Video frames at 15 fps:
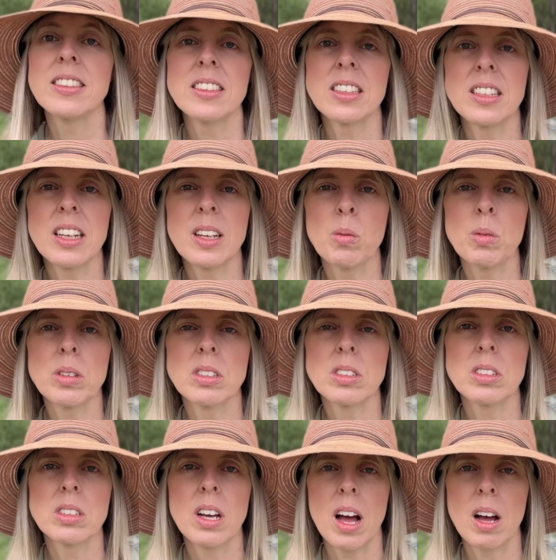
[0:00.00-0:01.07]
that it
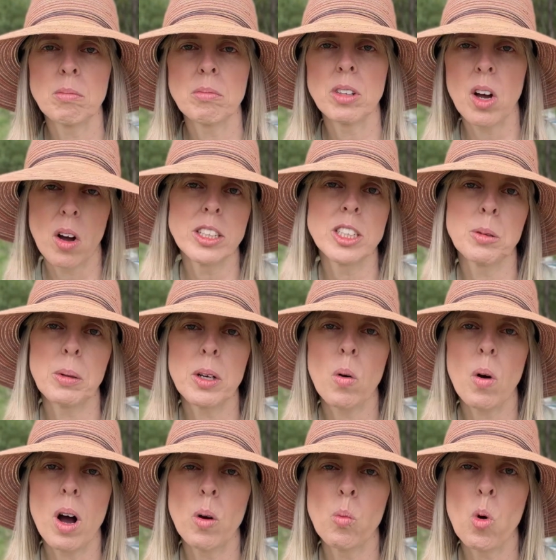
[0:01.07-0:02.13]
was going to be
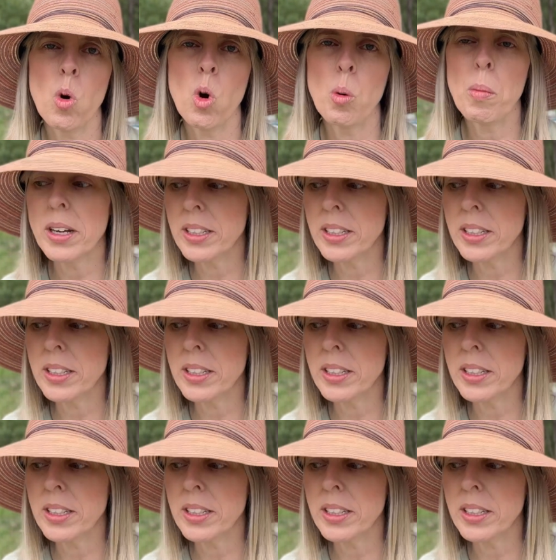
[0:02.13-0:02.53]
quite warm, I